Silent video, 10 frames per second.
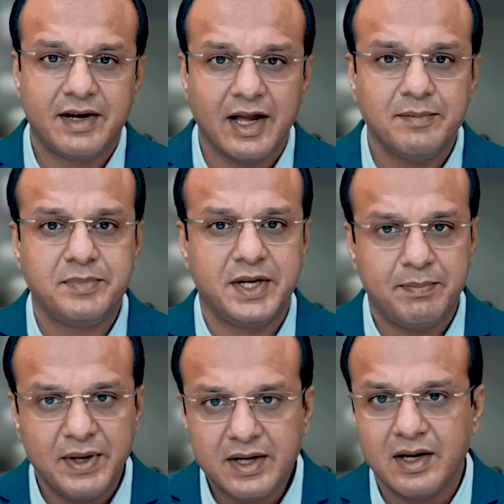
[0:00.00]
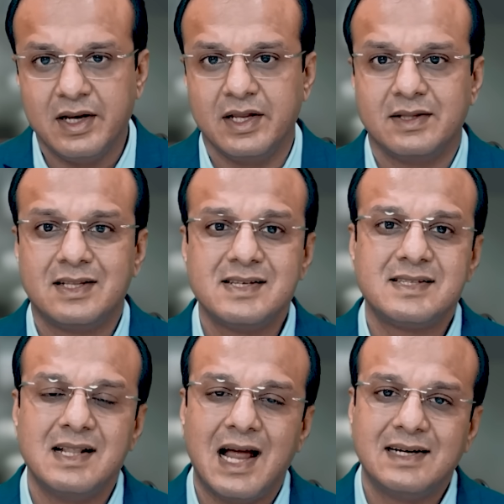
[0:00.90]
type, typically
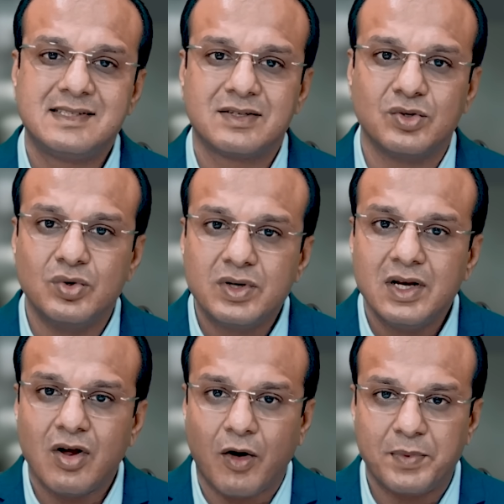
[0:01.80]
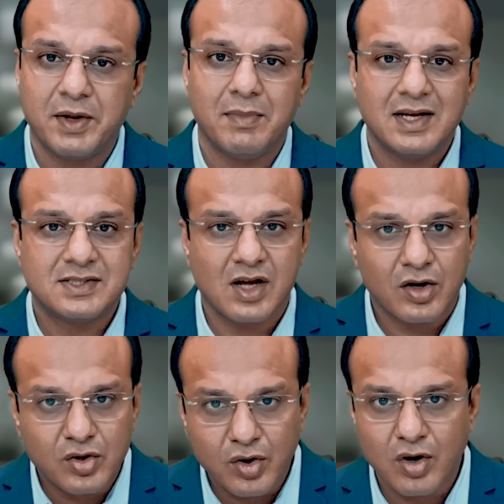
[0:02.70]
this lets Google optimize
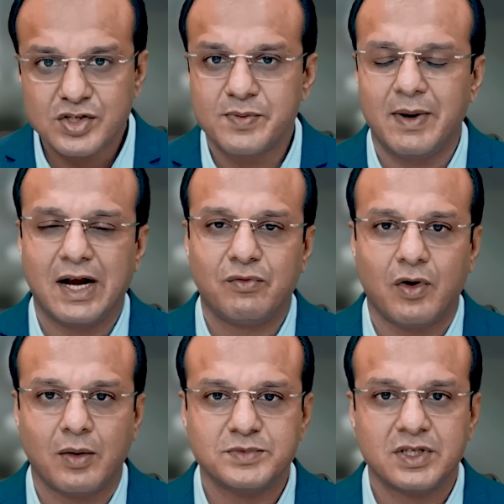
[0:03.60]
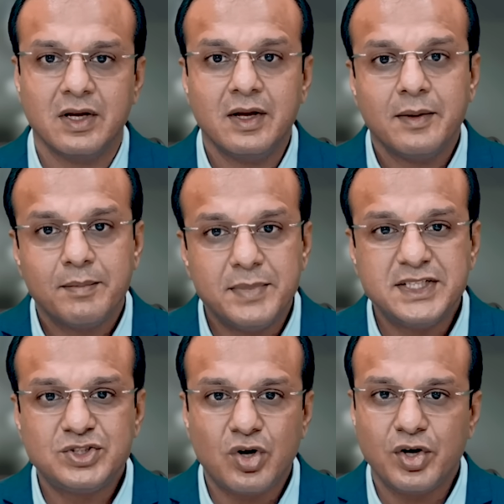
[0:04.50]
across platforms
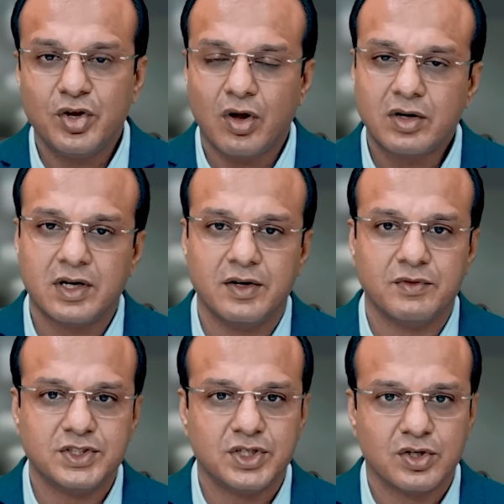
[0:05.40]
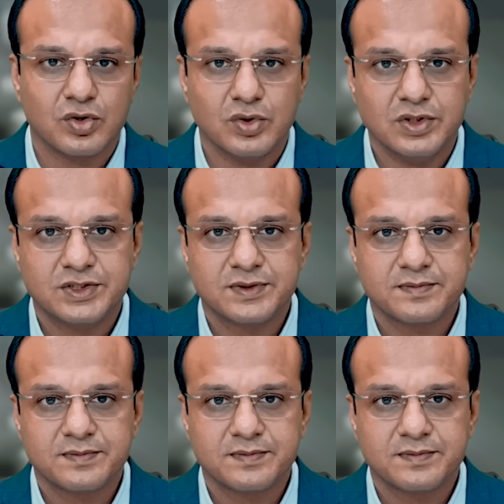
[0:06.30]
based on your conversion goals.